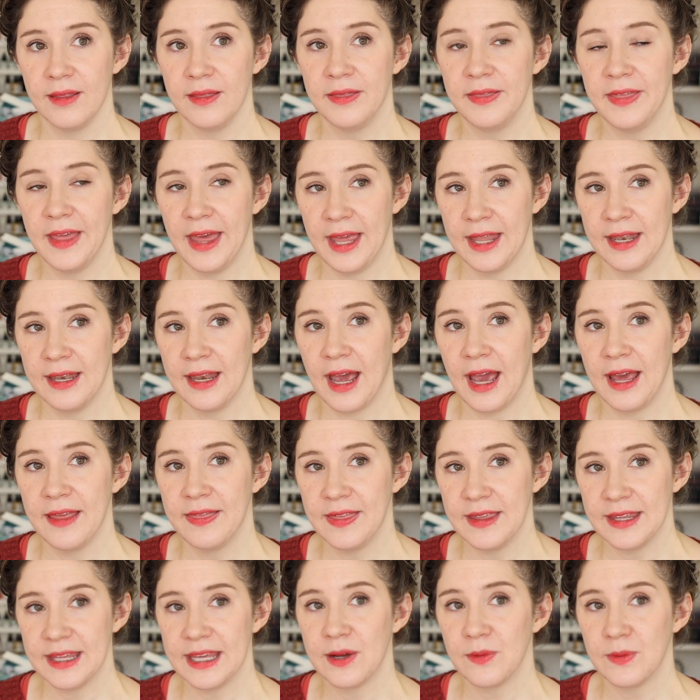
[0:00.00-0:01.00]
then I
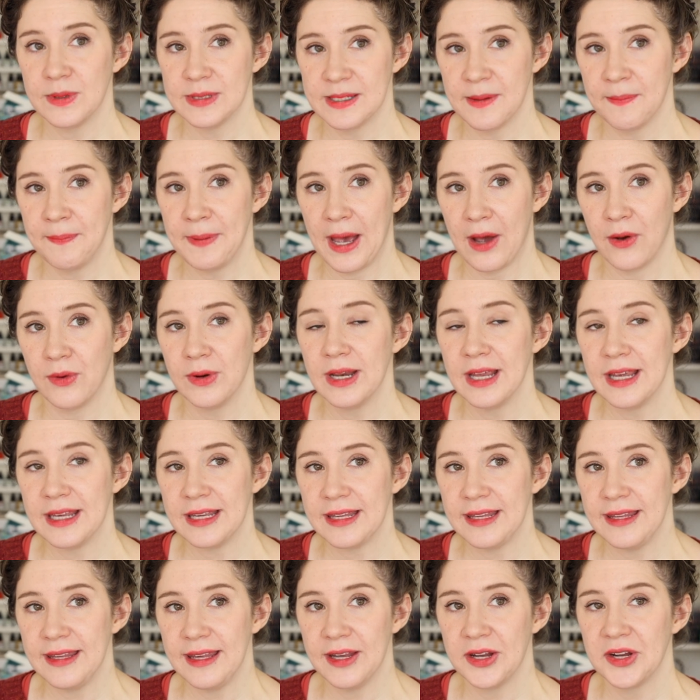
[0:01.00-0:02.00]
think it was about a
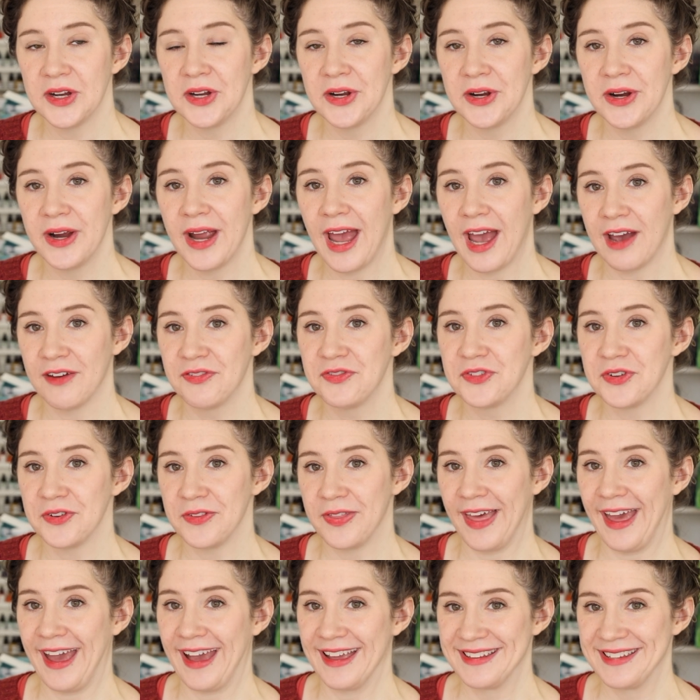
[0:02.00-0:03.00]
year after
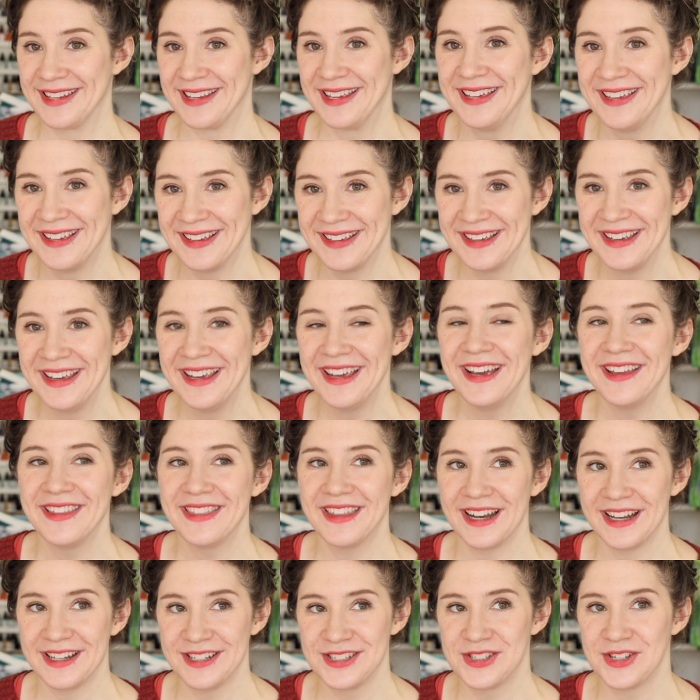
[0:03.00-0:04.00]
that
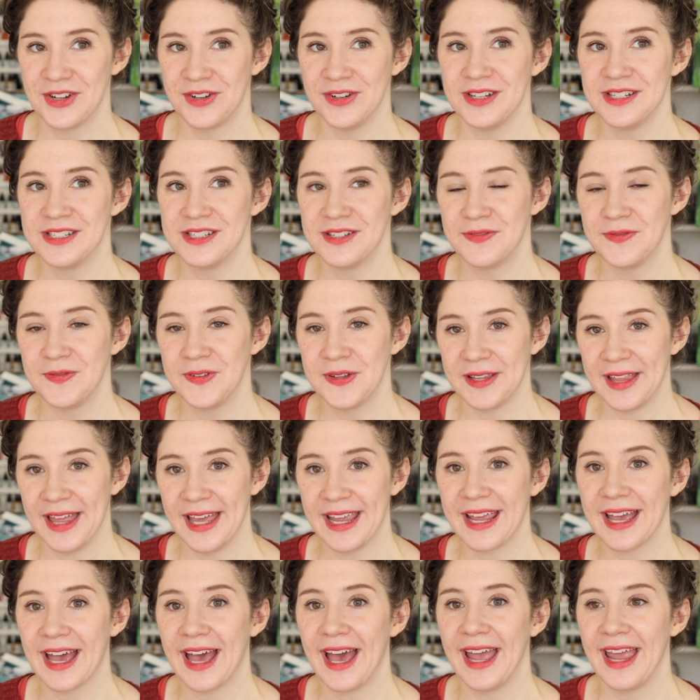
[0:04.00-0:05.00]
that I started to feel
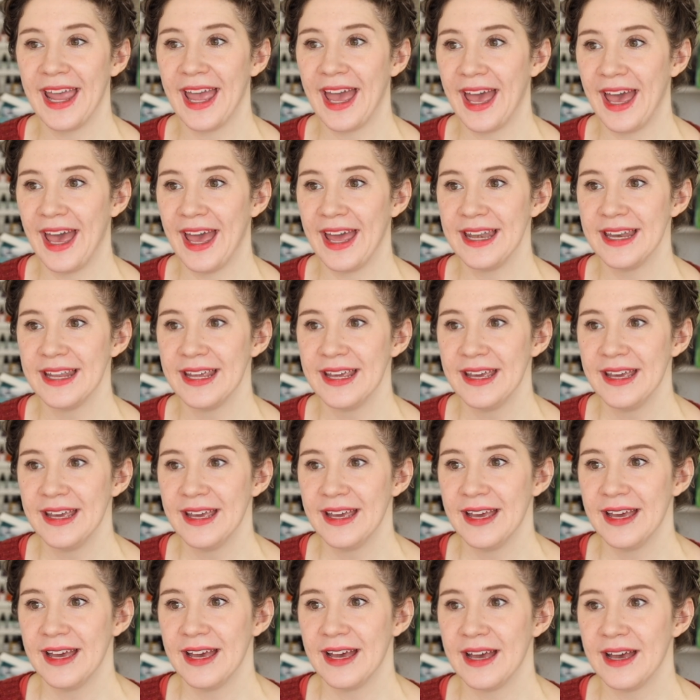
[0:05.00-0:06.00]
like I had
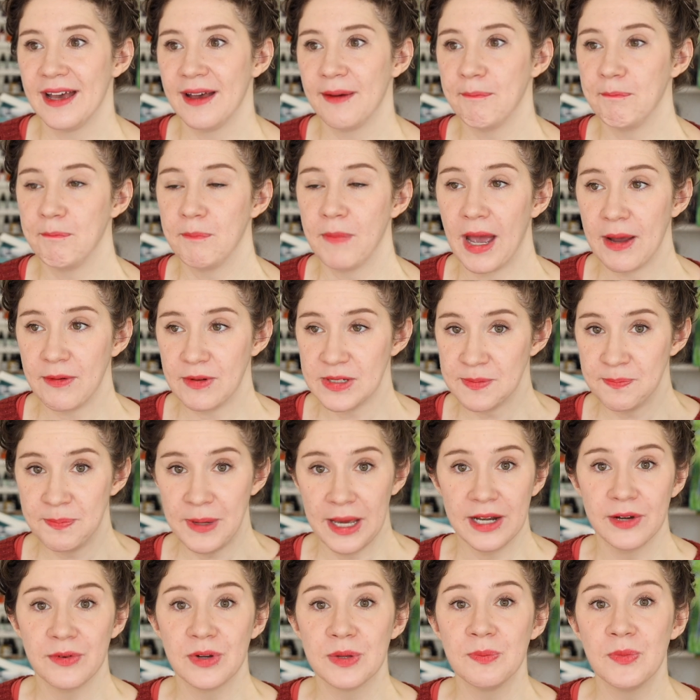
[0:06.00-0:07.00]
I was
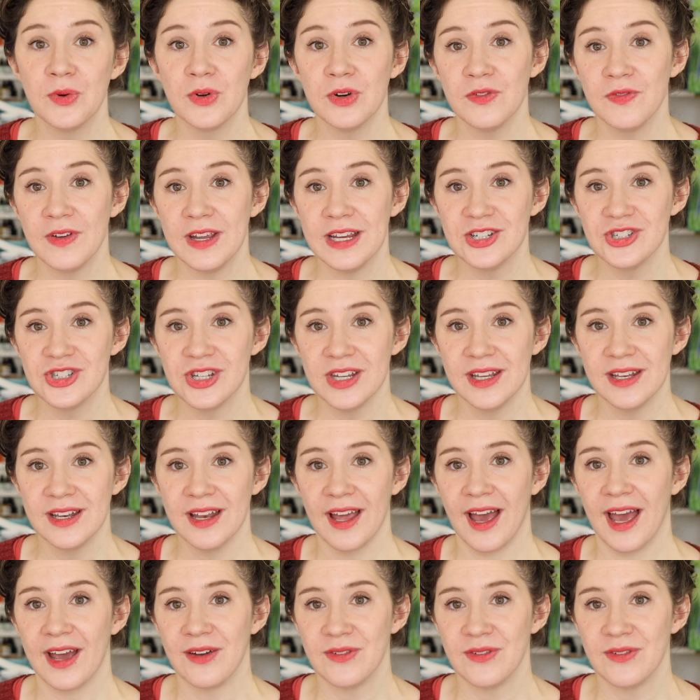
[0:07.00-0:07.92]
better with motivation.